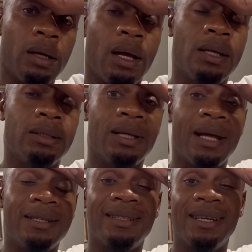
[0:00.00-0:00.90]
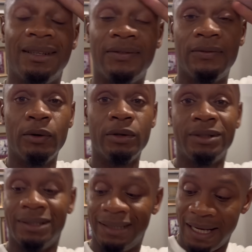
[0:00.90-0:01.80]
guys, that's it for
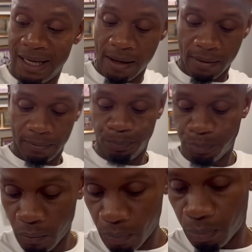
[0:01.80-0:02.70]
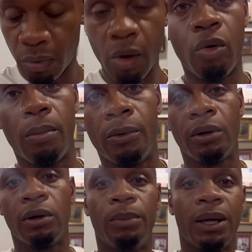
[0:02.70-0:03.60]
today. What my
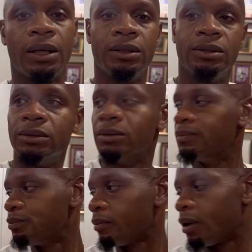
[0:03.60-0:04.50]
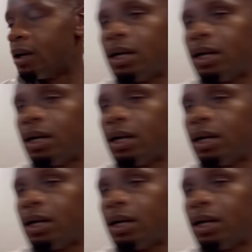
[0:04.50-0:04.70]
package. Got